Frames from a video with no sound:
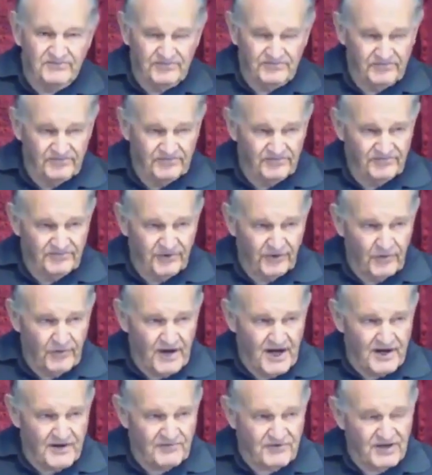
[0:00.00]

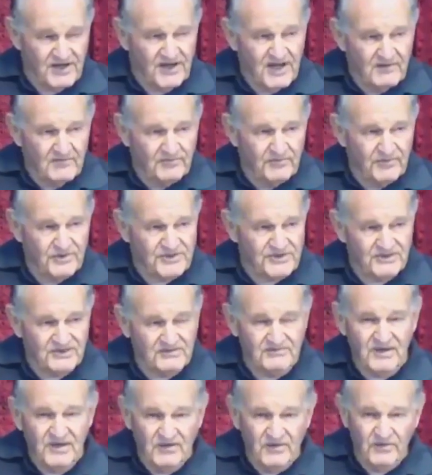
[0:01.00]
400 Muslim
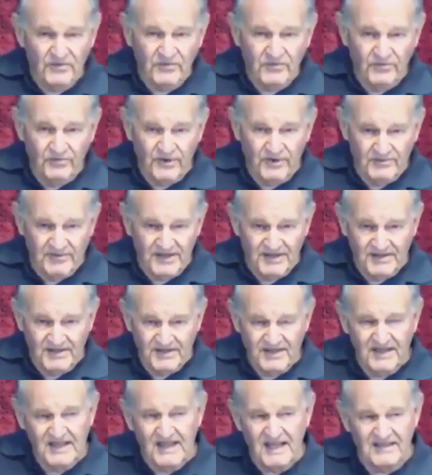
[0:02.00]
women
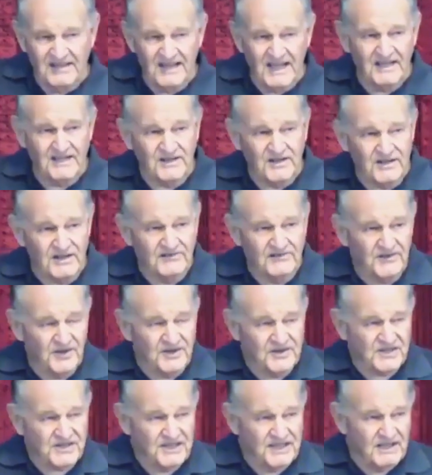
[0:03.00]
in that
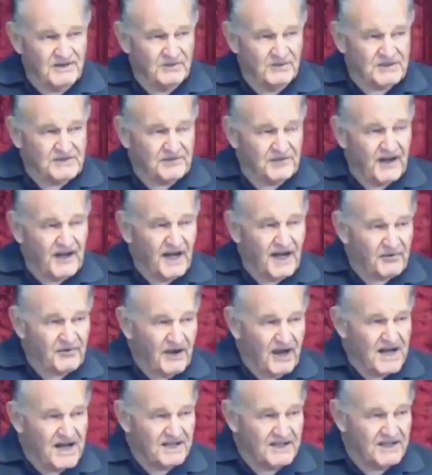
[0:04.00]
university was far
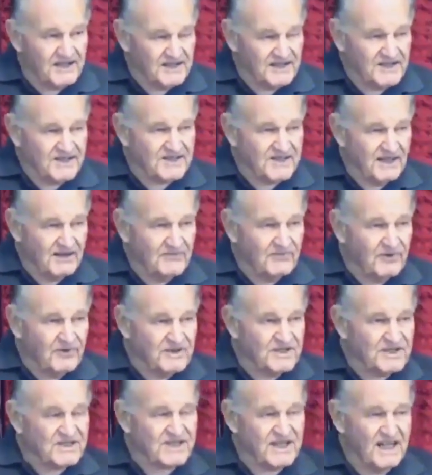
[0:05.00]
greater than someone
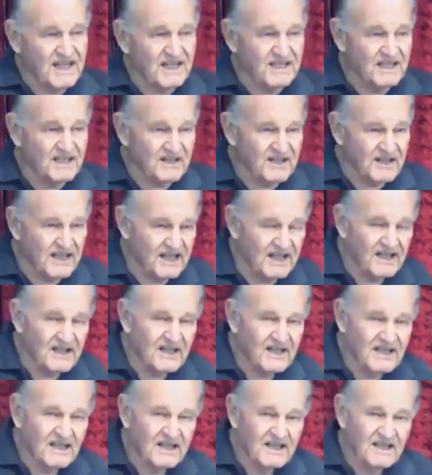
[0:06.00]
standing there
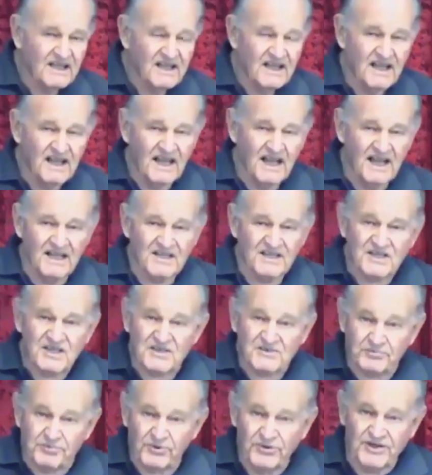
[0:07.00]
and
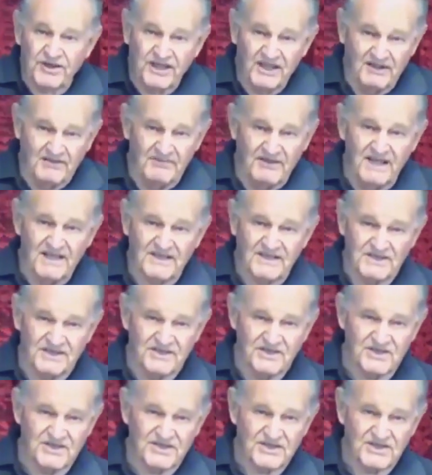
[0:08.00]
spruiking a message,